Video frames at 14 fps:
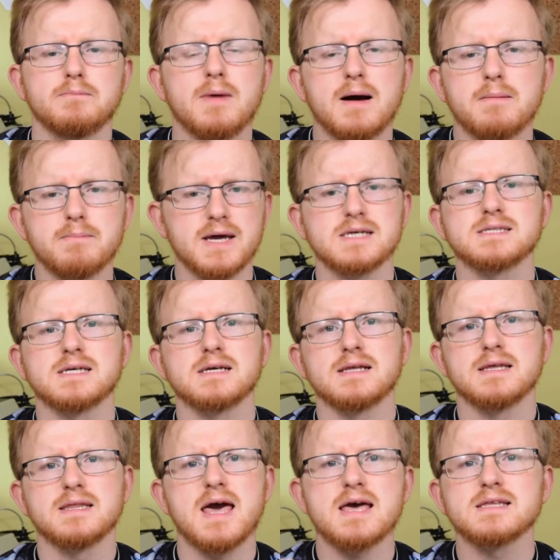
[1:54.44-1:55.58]
And
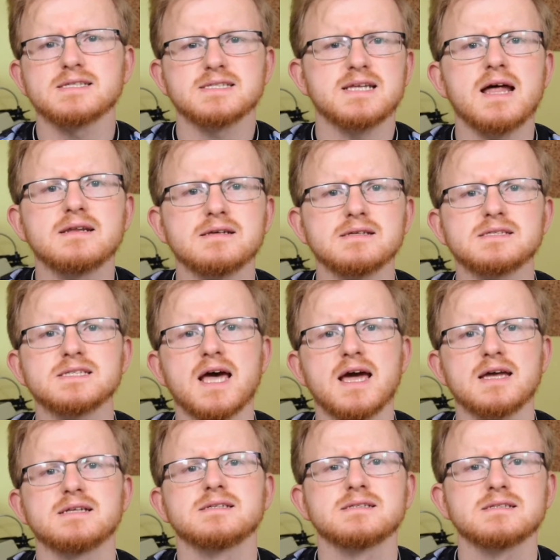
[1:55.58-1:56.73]
basically they're the standard
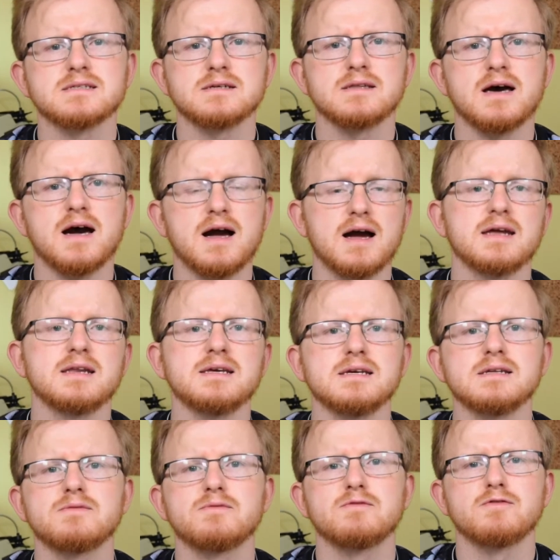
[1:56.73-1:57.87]
settings that I
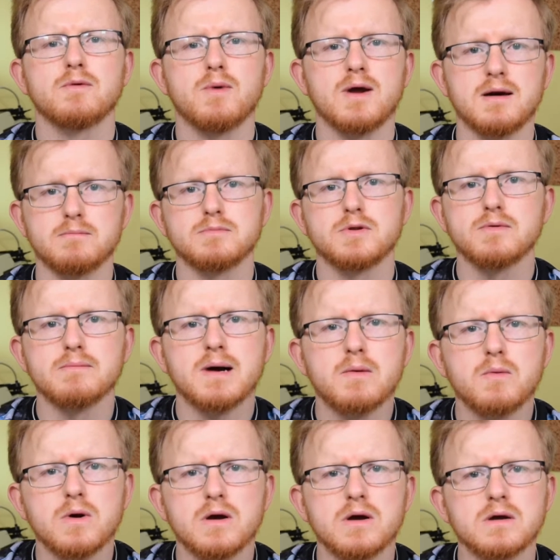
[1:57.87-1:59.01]
need for when I'm doing my
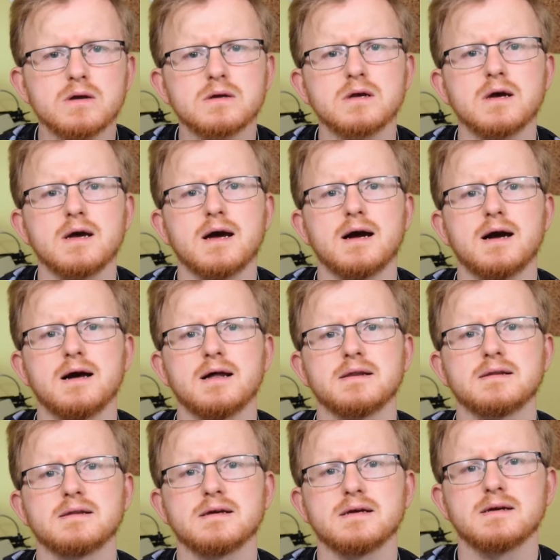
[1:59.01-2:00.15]
work
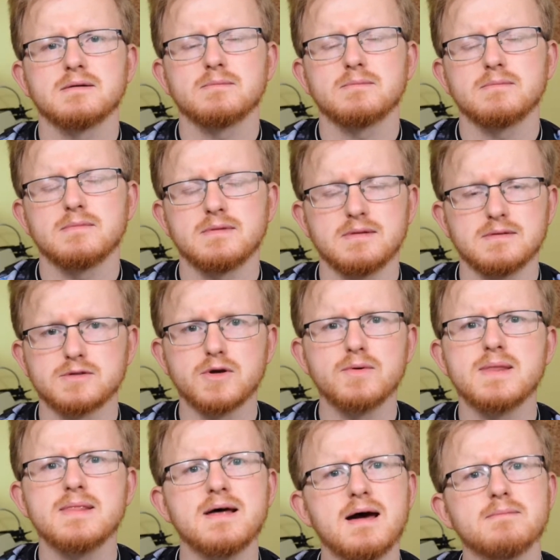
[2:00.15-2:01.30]
and
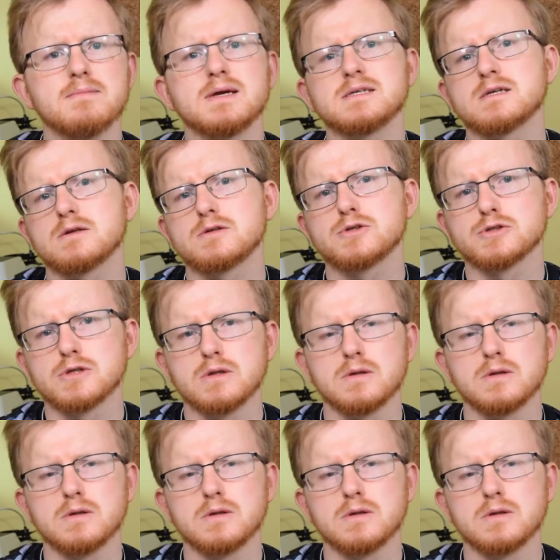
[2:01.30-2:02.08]
doing them is just a